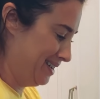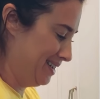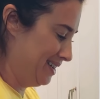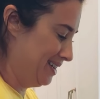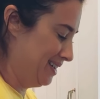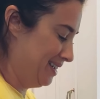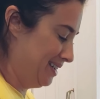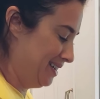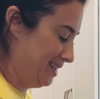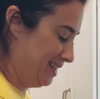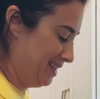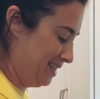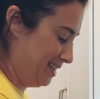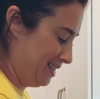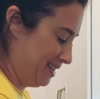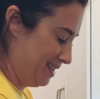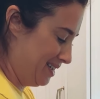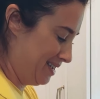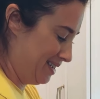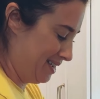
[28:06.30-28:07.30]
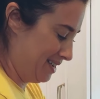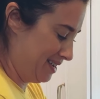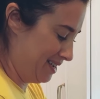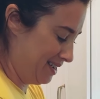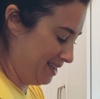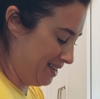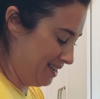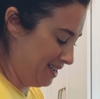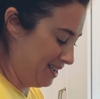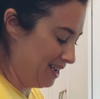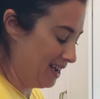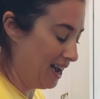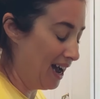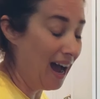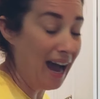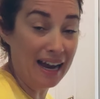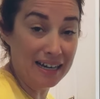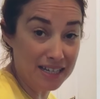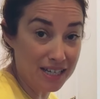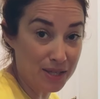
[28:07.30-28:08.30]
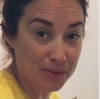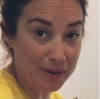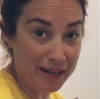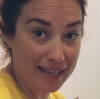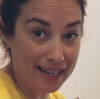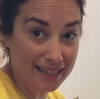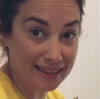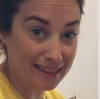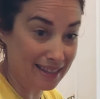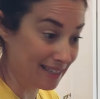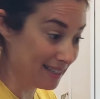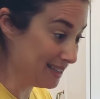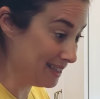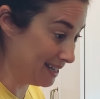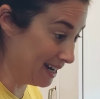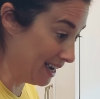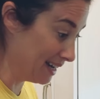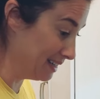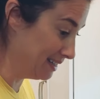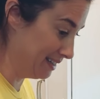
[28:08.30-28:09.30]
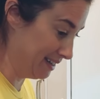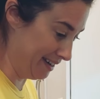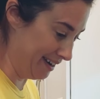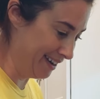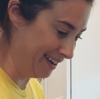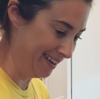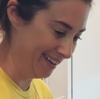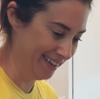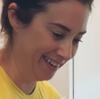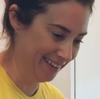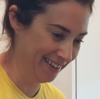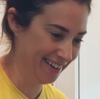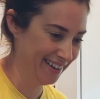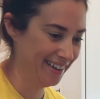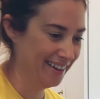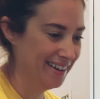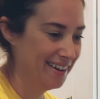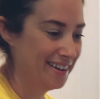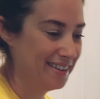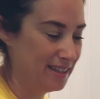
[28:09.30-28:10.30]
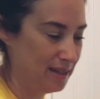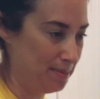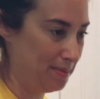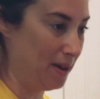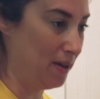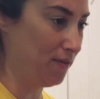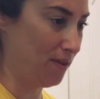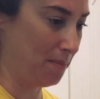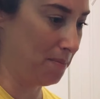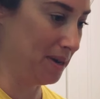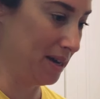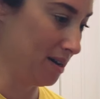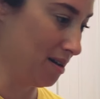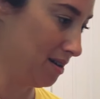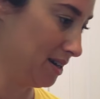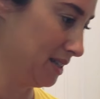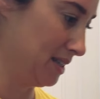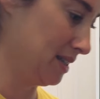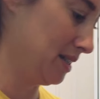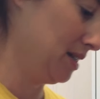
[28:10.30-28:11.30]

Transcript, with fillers: I just wanna get this done, to be, if I'm being honest.